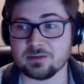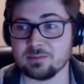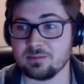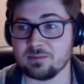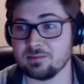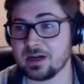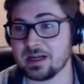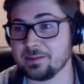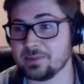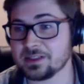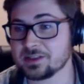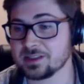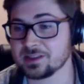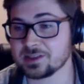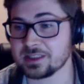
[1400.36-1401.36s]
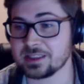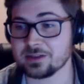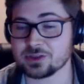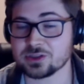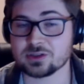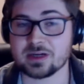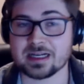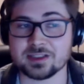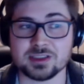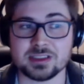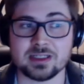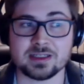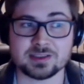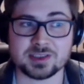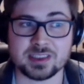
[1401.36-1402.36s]
my business,
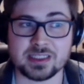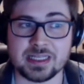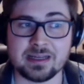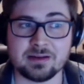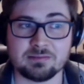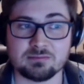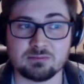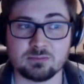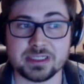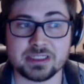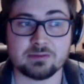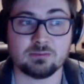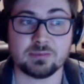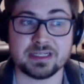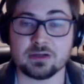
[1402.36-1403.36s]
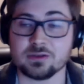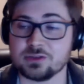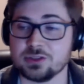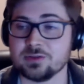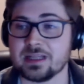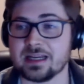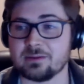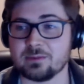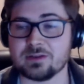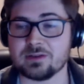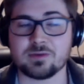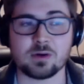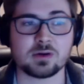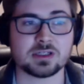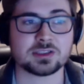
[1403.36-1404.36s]
salesstrategy.ca, we don't do that. We
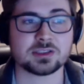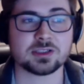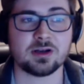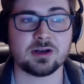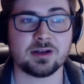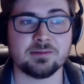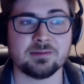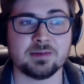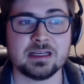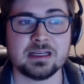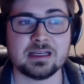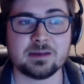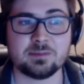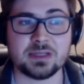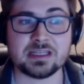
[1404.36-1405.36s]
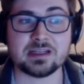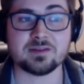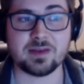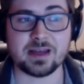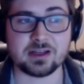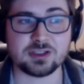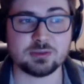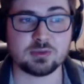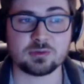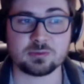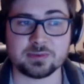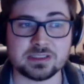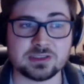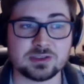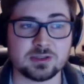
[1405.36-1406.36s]
focus on being a valuable
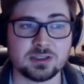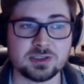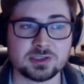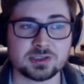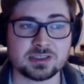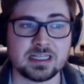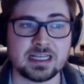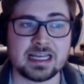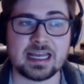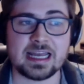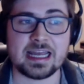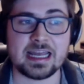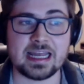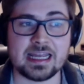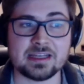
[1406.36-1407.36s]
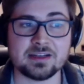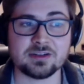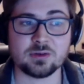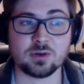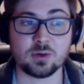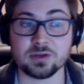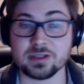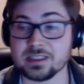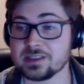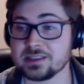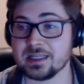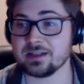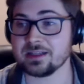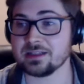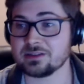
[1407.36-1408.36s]
resource and only
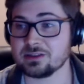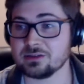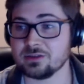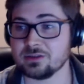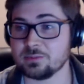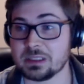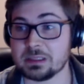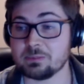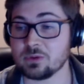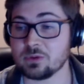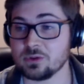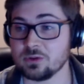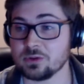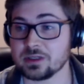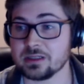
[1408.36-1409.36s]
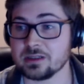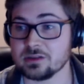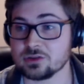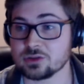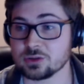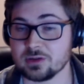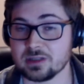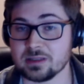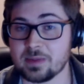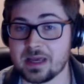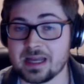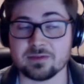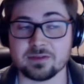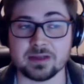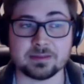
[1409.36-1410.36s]
selling to people who can truly
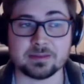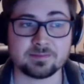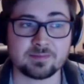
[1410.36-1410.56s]
benefit.